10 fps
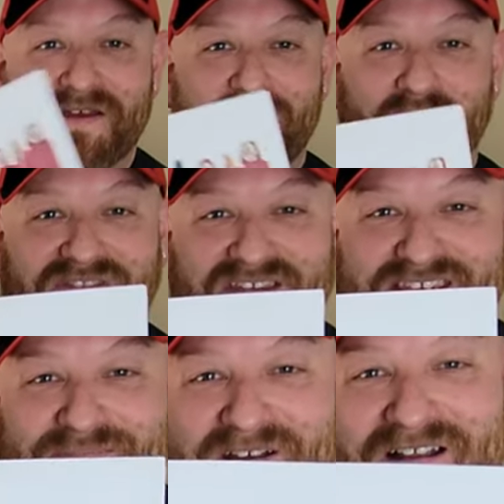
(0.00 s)
with the
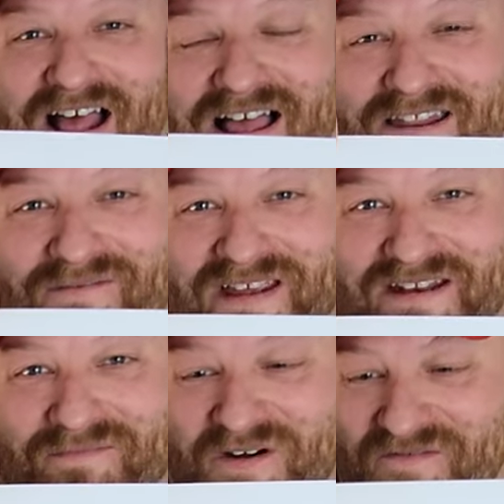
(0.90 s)
Spirit Halloween
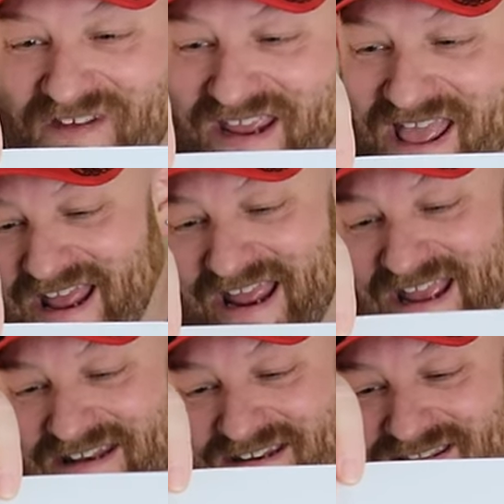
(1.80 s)
movie
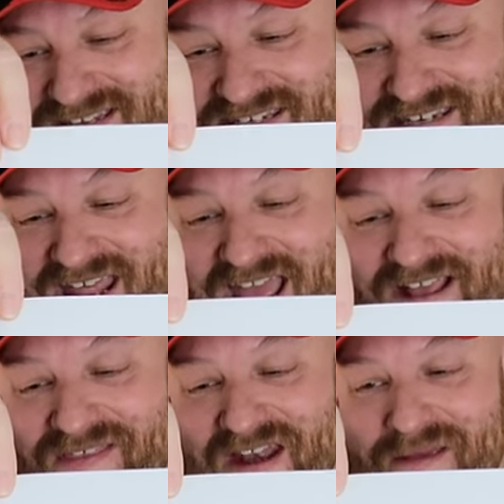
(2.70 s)
and the snack
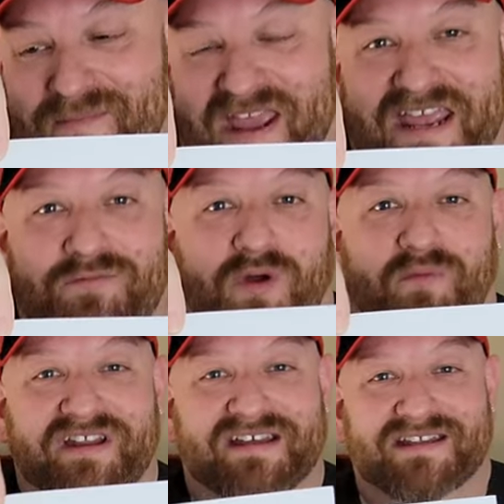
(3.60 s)
that I made when we
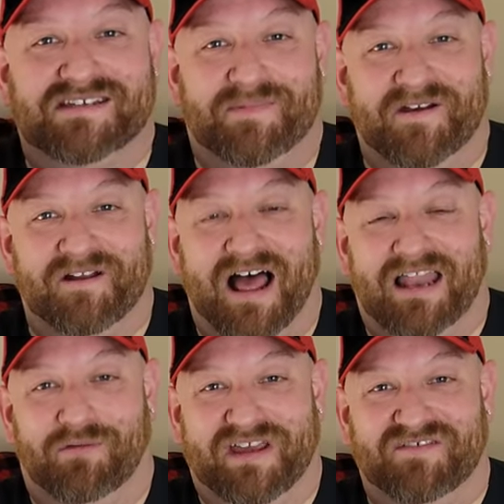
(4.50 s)
did Spirit
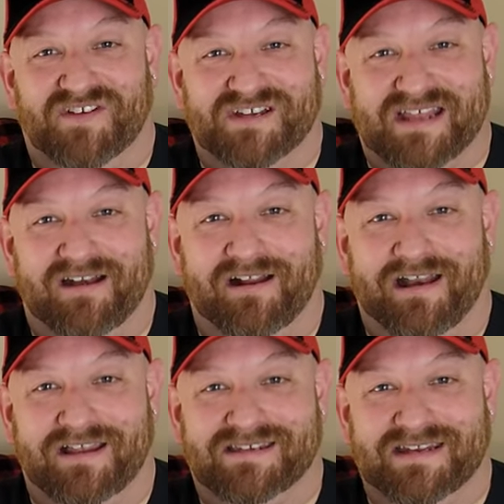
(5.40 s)
Halloween for Saturday
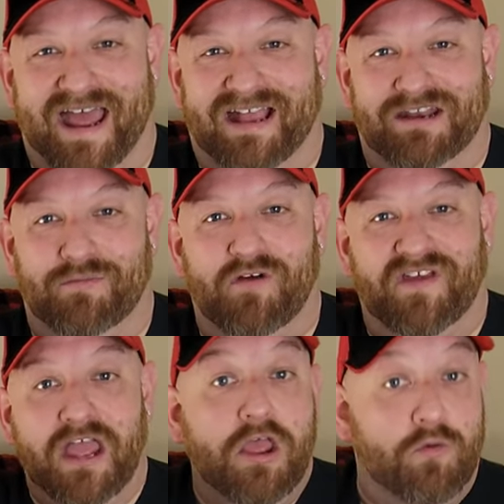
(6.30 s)
Night Snack and a
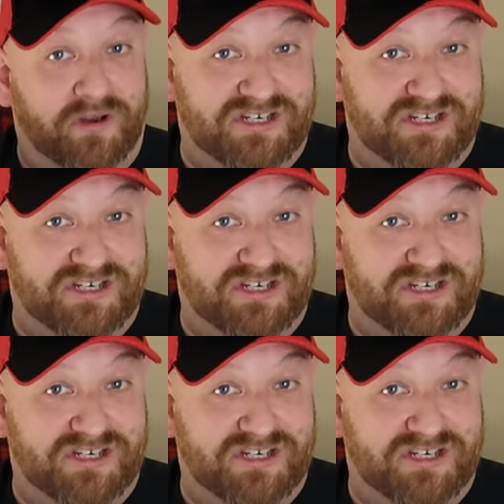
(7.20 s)
Movie, which